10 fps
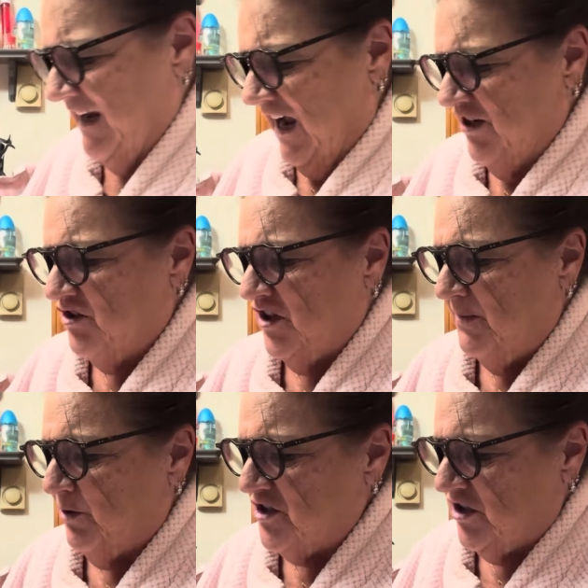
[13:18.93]
I usually
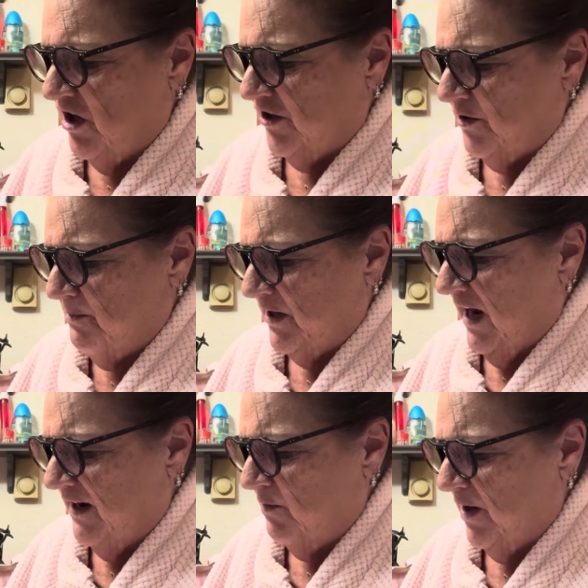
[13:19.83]
brush longer, but
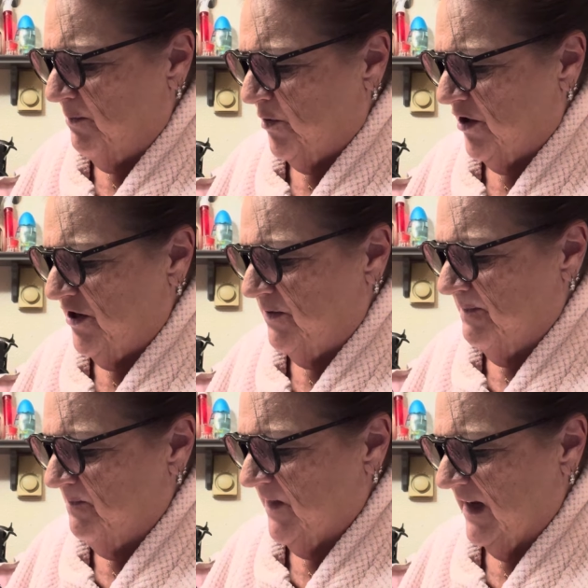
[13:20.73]
I don't want to bore you.
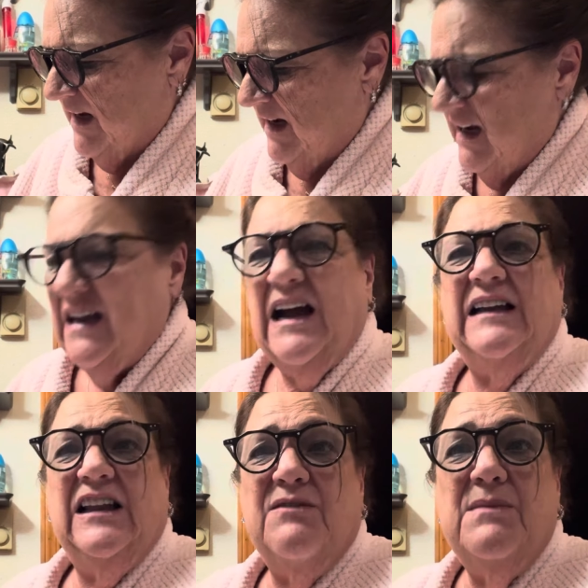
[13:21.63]
I
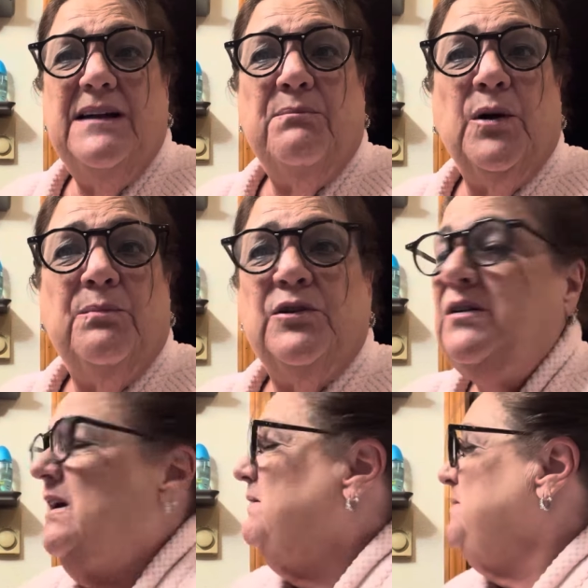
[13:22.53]
love my purple
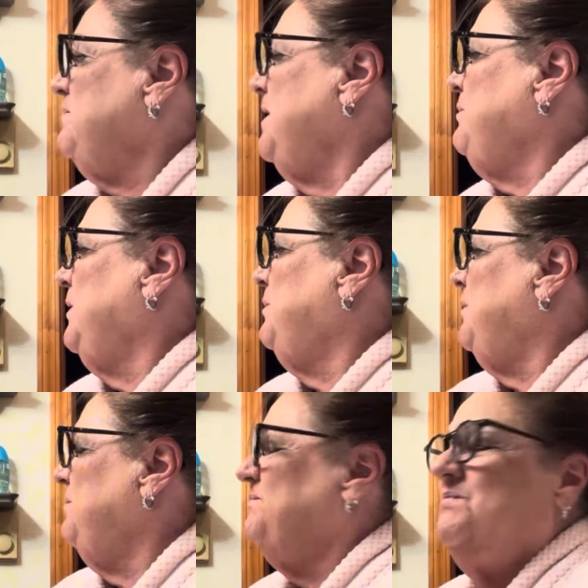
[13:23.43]

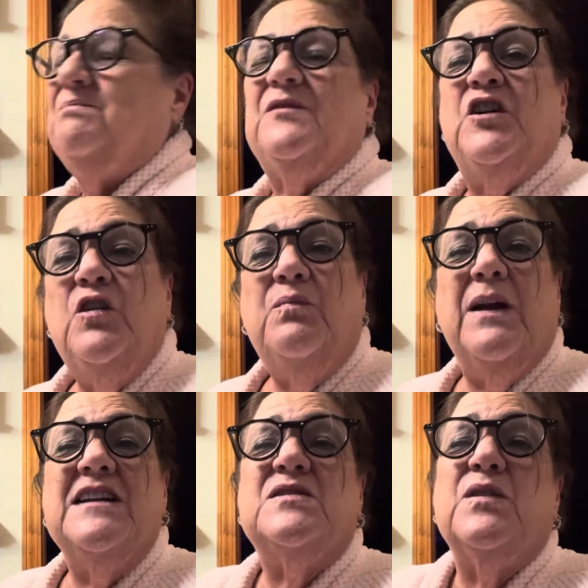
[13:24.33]

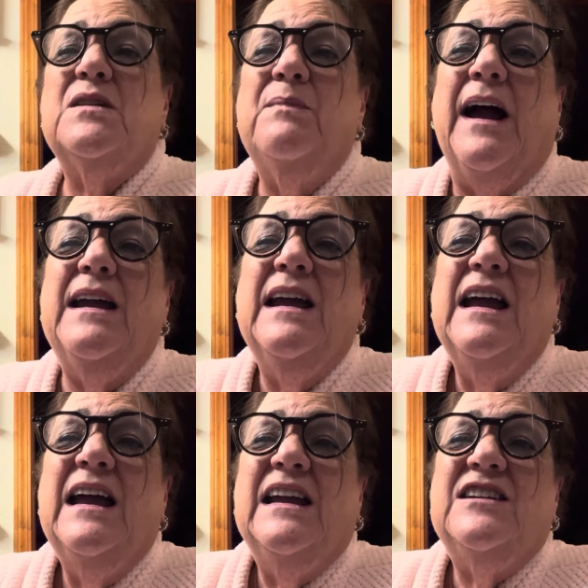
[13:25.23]
toothpaste with my
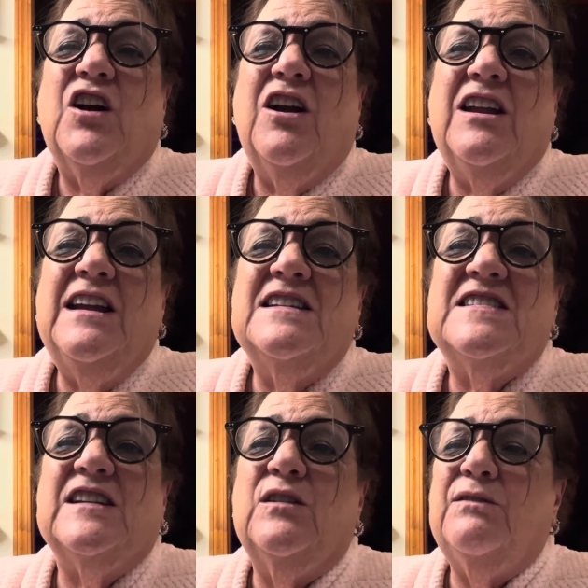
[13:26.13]
darling
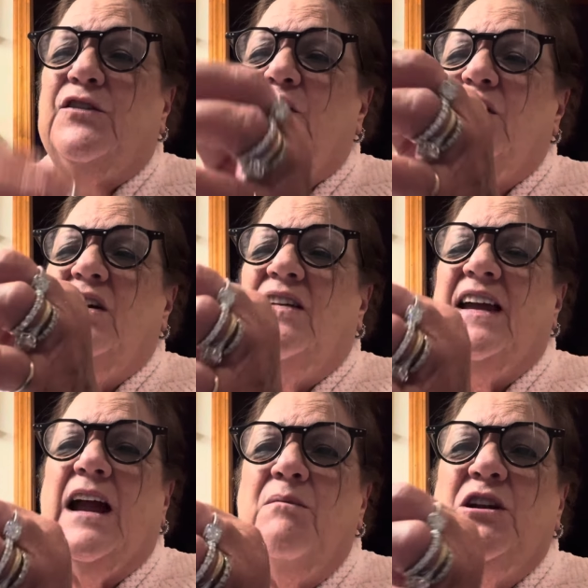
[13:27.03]
silver, they
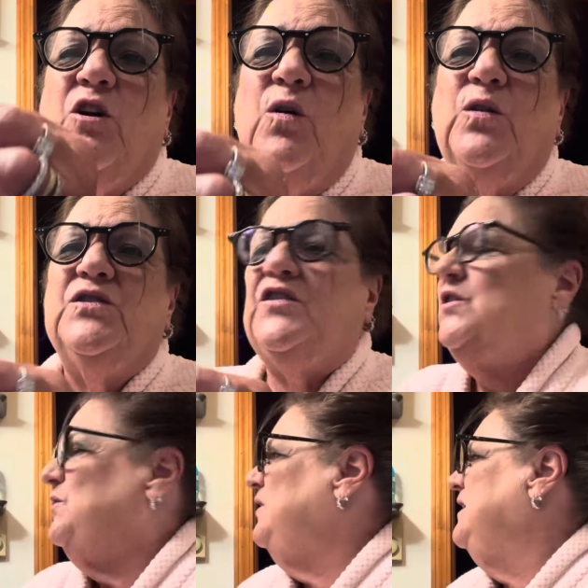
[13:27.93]
come in gold too,